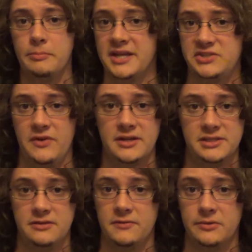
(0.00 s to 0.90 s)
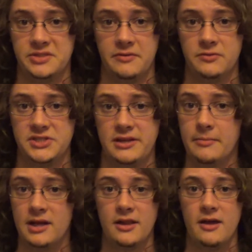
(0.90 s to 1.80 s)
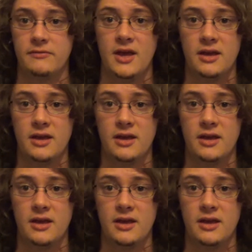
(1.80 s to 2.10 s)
best fantasy films I've ever seen in my life.